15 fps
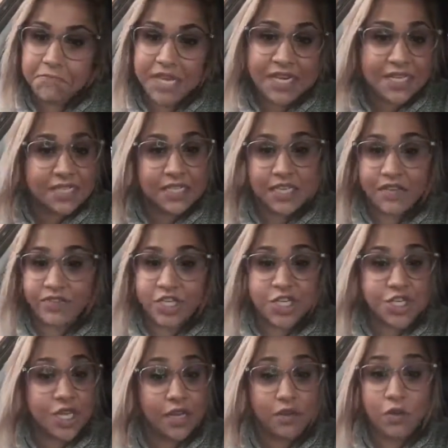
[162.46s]
it doesn't give a
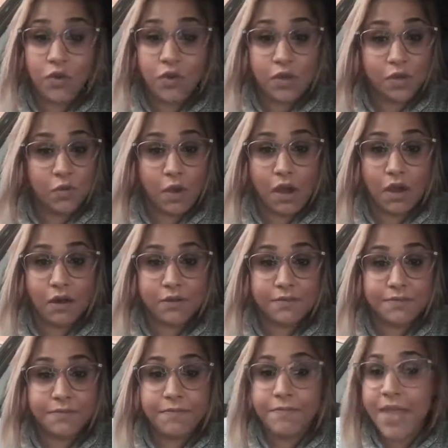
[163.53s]
shit who you are.
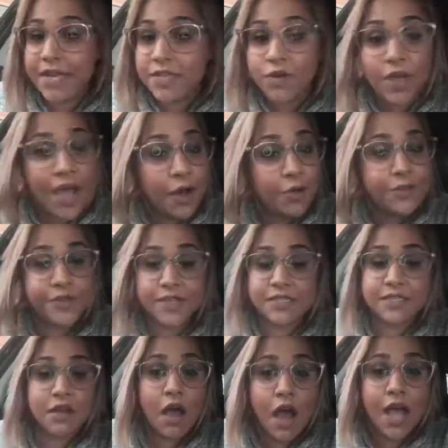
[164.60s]
Mental health
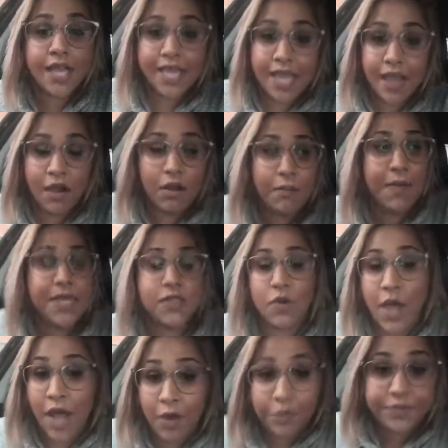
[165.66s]
does not care.
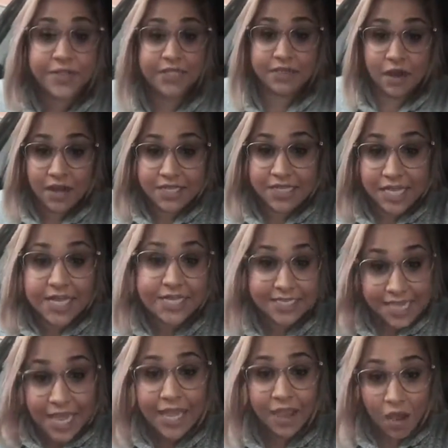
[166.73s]
Mental health does not take a
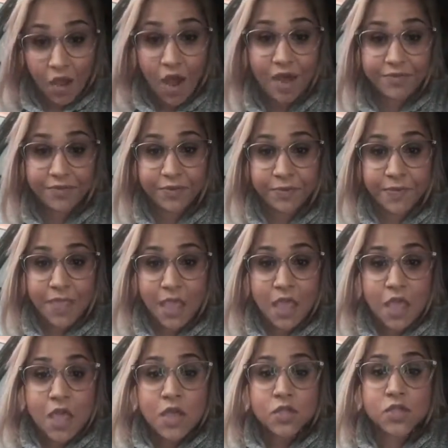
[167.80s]
day off.
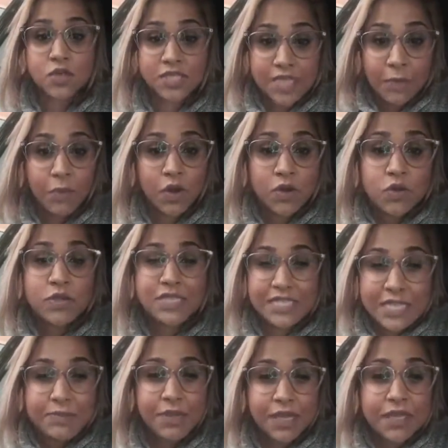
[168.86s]
So someone who
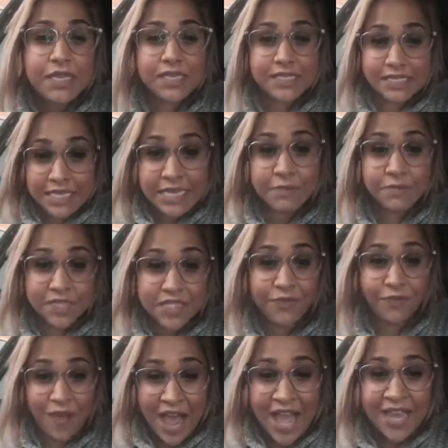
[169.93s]
seemingly seems
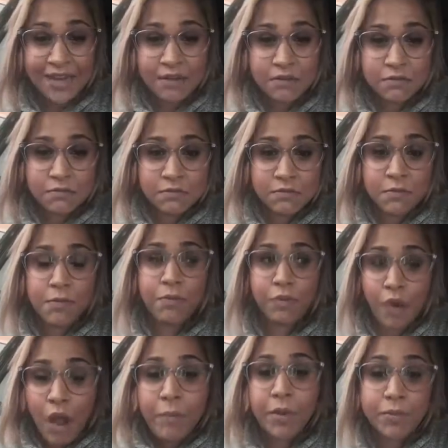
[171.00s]
fine
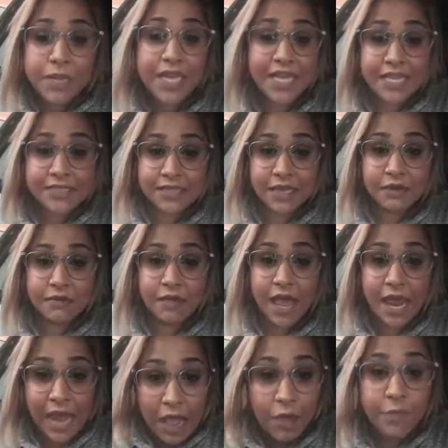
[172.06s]
probably isn't.
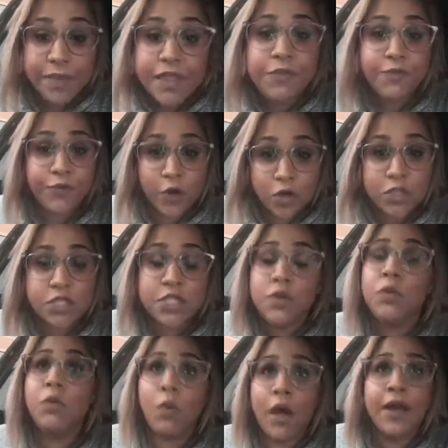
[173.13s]
And I'll be the first
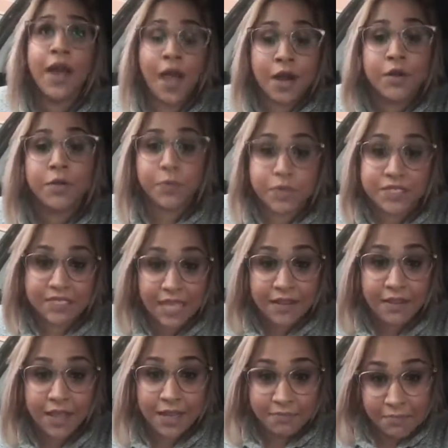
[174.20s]
to
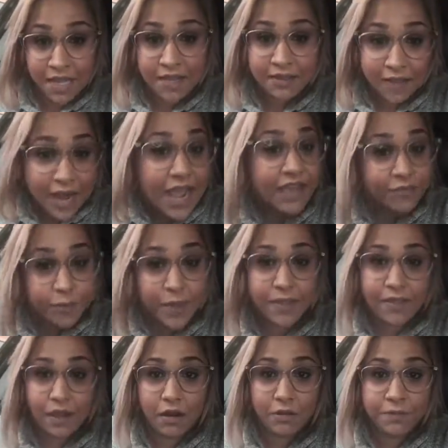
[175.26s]
100% admit that I have
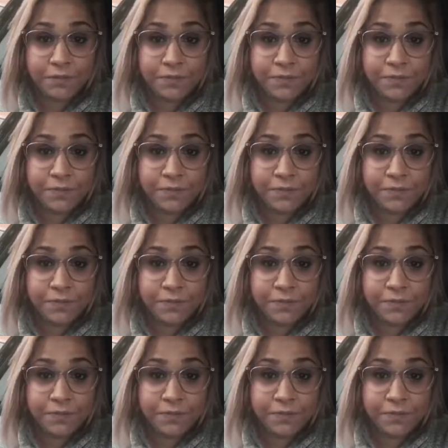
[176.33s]
been there.